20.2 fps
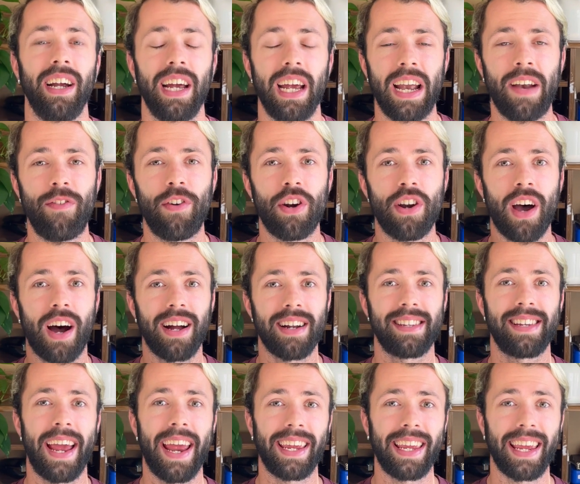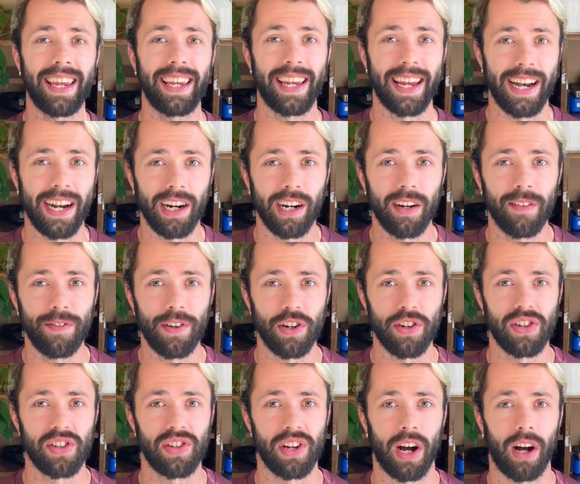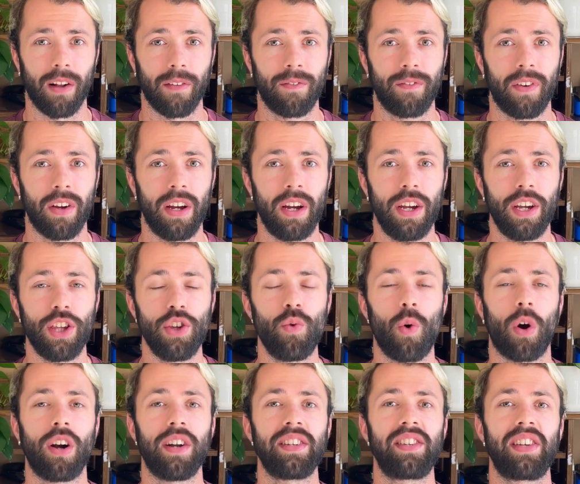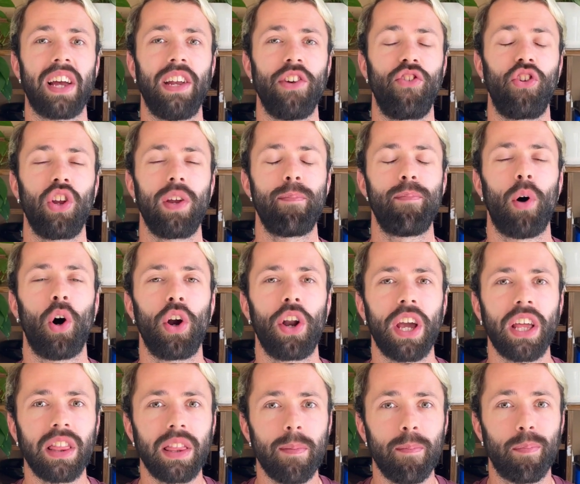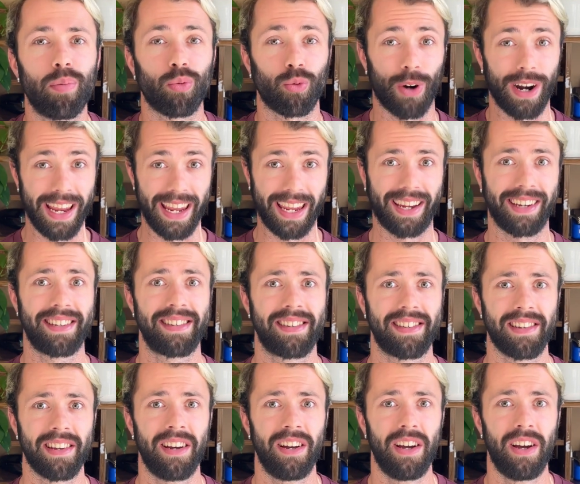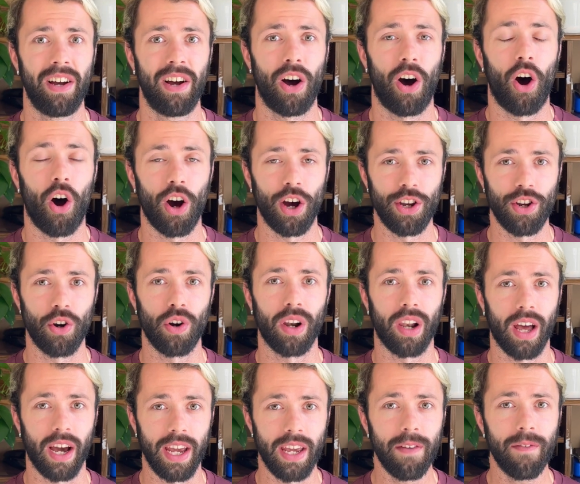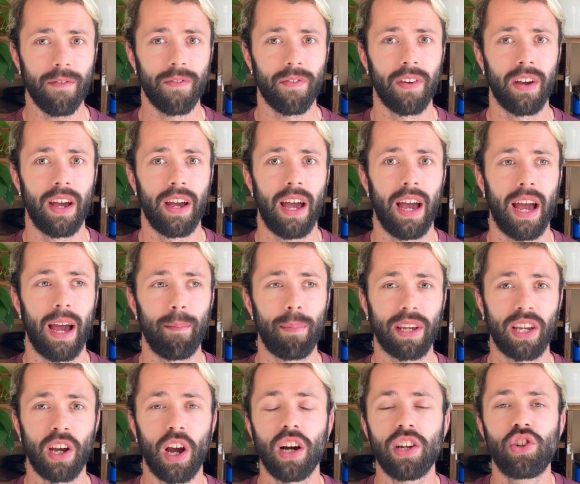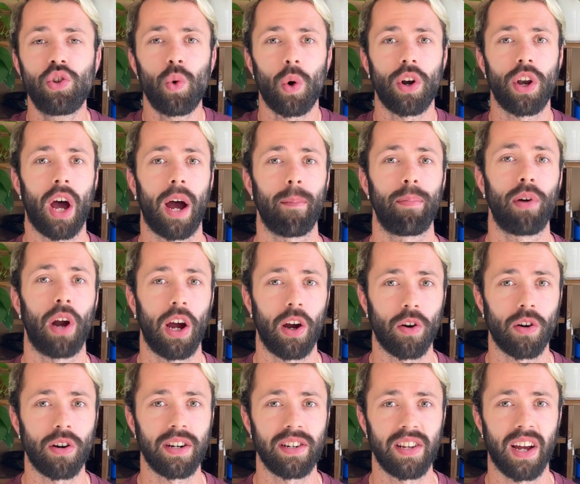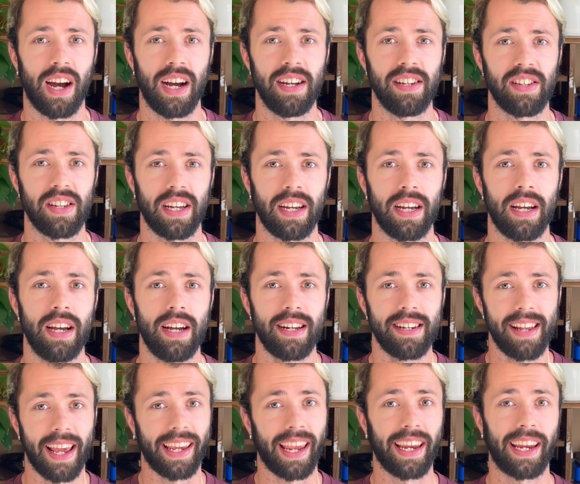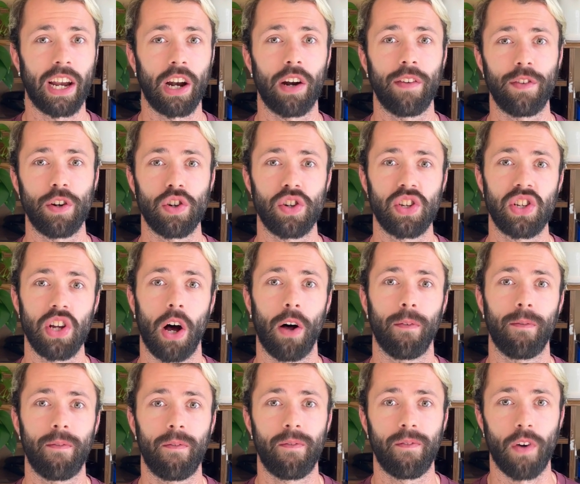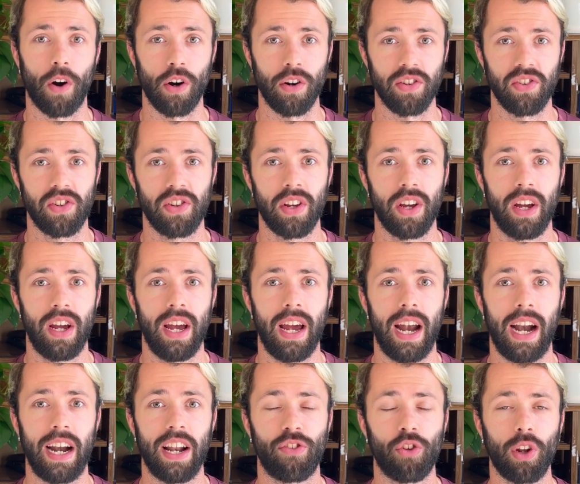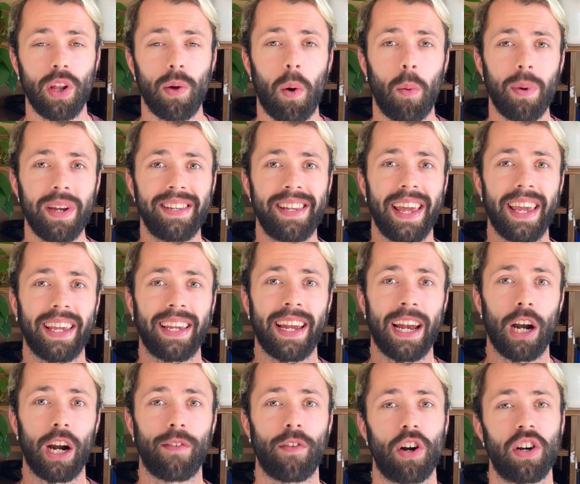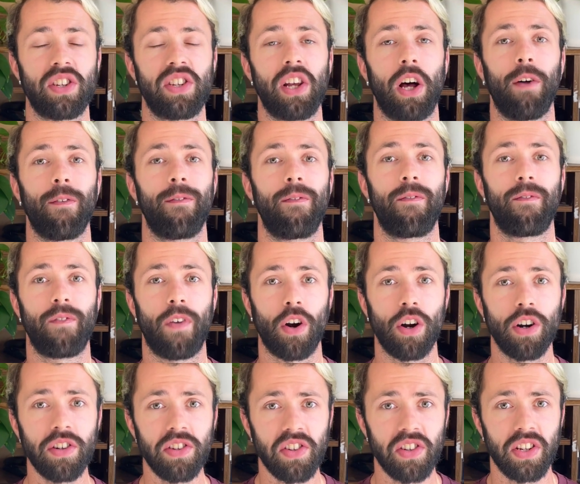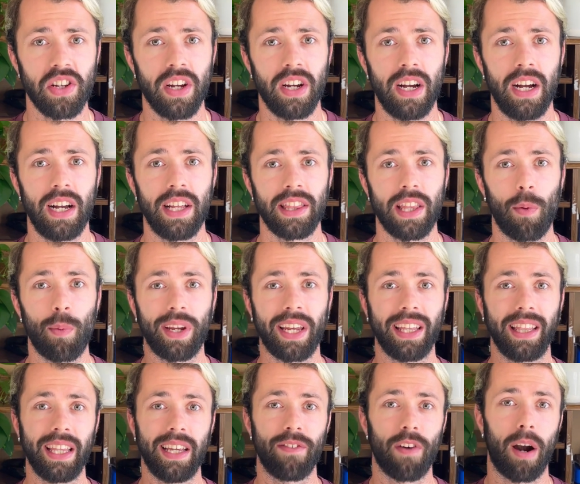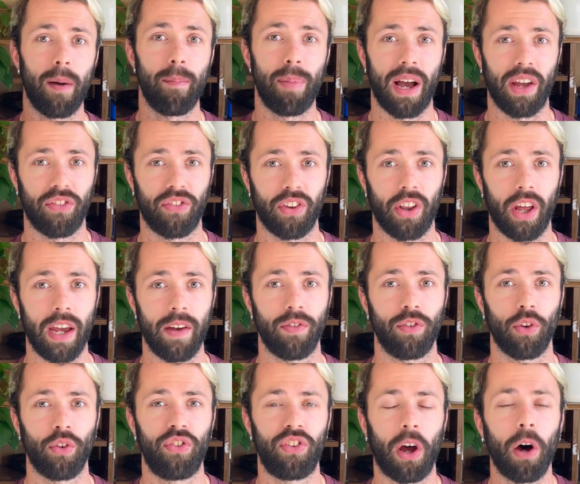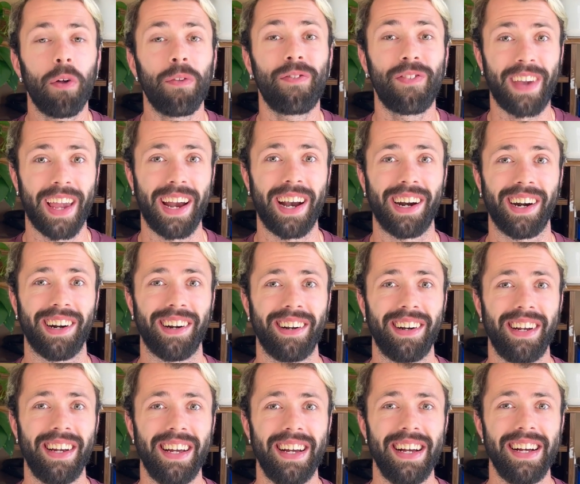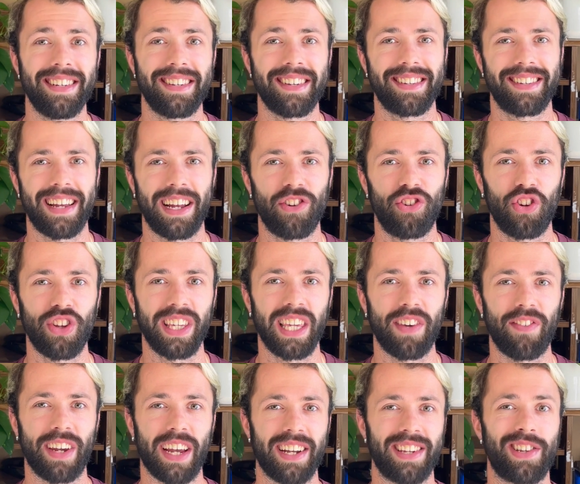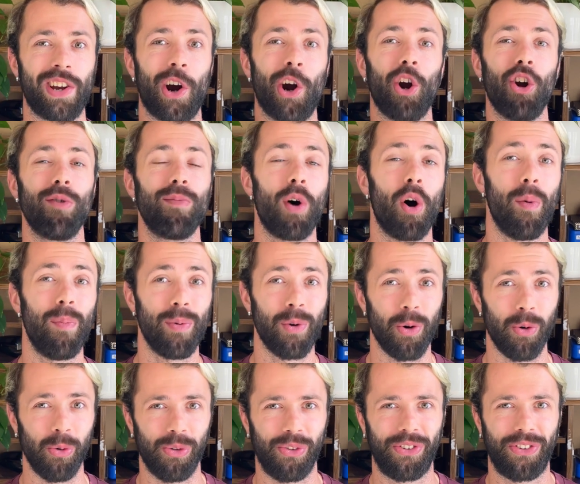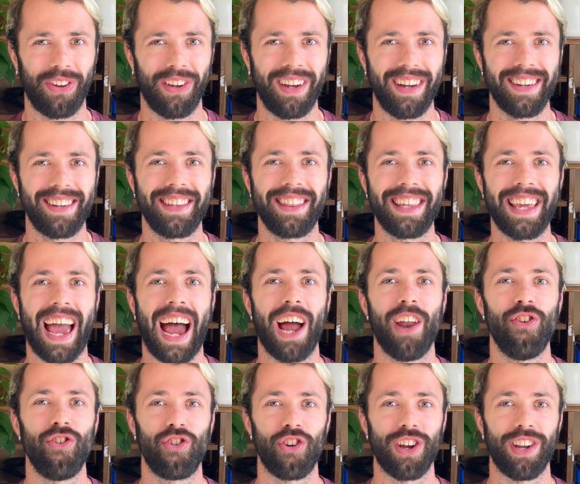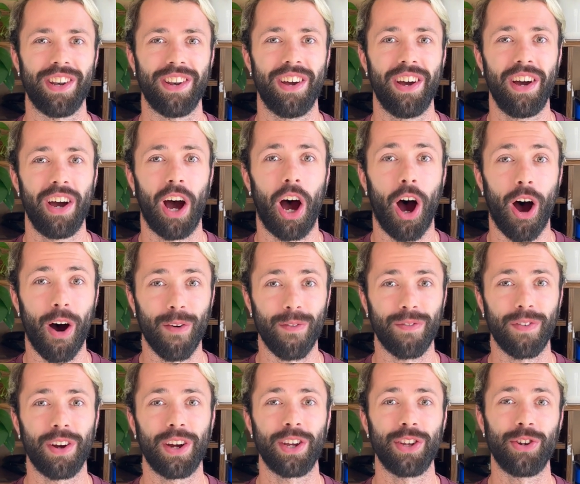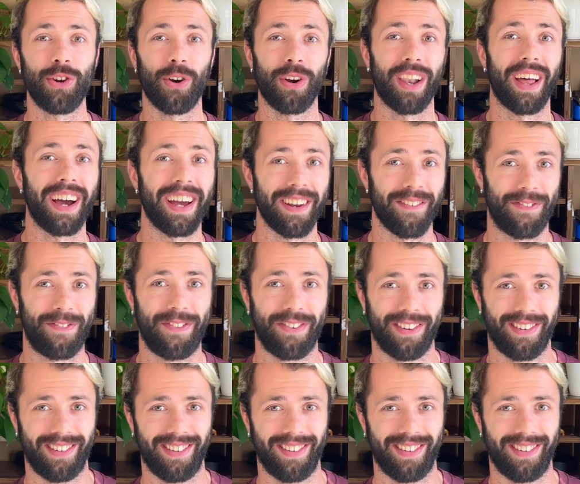If you're not taking care of yourself, you are essentially putting the brakes on your life because you are not prioritizing taking care of yourself first. And it's only when we take care of ourselves first that we can live our best life. So self-care is essentially giving a turbo boost to the engine of your life.